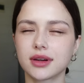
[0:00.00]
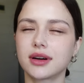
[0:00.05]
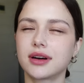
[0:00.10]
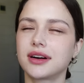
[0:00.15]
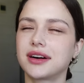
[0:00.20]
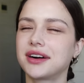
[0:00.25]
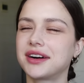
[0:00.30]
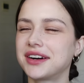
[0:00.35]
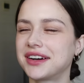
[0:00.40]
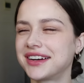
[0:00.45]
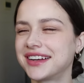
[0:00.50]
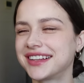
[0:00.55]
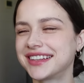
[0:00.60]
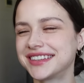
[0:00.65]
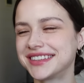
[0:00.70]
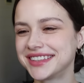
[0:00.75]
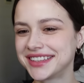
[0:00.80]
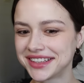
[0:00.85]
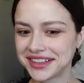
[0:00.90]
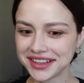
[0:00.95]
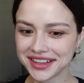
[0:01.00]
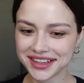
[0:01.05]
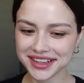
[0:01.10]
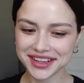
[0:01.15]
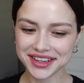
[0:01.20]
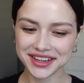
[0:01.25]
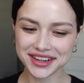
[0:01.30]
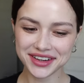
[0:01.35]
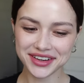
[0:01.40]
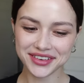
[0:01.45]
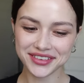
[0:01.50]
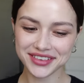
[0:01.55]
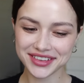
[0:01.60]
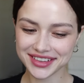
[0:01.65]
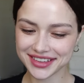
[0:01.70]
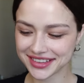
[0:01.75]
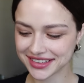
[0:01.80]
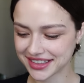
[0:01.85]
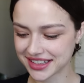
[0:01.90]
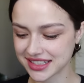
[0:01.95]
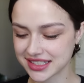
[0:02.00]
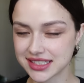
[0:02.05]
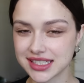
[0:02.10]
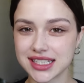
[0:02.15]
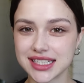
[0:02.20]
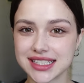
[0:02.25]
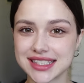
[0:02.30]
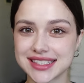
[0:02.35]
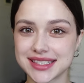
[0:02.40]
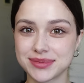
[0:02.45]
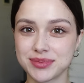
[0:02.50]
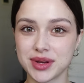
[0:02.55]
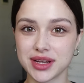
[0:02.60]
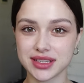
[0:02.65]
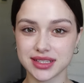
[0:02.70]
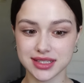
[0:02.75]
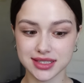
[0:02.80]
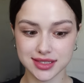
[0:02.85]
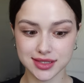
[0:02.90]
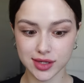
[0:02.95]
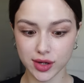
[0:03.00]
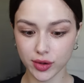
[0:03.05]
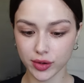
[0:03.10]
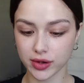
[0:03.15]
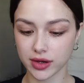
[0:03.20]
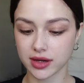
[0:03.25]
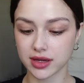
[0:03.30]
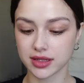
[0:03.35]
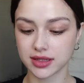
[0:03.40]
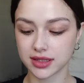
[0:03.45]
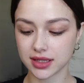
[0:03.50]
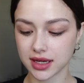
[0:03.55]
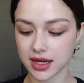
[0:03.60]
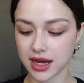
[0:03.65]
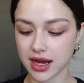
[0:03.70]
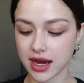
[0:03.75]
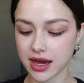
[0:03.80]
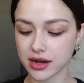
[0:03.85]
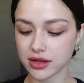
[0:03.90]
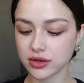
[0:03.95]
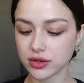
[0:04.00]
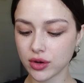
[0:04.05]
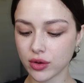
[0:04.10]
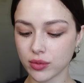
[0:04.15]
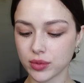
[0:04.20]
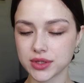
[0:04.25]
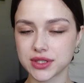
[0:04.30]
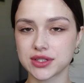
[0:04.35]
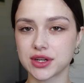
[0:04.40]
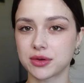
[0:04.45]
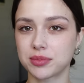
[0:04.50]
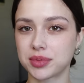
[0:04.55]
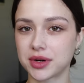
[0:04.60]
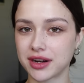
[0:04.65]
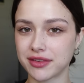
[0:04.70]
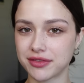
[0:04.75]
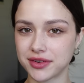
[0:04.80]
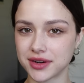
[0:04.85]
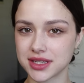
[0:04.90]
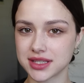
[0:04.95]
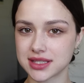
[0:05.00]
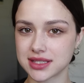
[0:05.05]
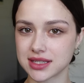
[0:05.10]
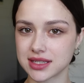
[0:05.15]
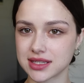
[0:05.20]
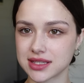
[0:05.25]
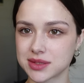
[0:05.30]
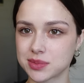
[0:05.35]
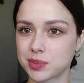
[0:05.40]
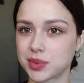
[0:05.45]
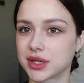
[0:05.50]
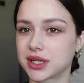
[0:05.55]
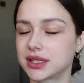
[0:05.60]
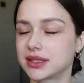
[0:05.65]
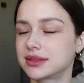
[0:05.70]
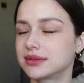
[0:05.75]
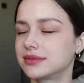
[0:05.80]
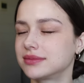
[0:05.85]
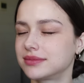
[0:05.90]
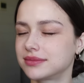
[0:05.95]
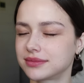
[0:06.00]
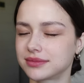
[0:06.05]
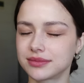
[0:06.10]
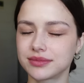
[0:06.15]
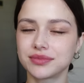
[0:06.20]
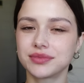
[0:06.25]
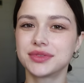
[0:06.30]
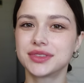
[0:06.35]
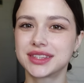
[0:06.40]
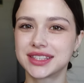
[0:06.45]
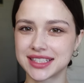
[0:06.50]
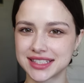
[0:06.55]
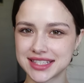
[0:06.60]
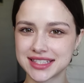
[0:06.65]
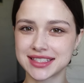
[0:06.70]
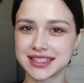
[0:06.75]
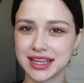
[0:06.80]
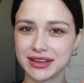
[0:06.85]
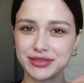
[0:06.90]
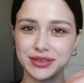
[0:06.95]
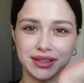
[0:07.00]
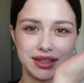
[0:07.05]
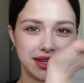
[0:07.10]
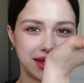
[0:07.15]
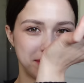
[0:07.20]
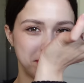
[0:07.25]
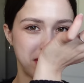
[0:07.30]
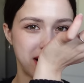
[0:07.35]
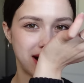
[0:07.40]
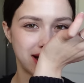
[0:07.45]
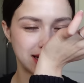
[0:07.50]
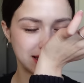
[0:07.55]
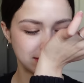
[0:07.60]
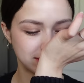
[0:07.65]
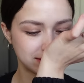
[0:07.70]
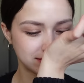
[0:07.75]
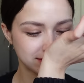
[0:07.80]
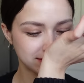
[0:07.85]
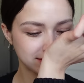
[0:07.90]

Oh my god, guys, it smells so good. I don't know what's your preferences, but this is definitely mine.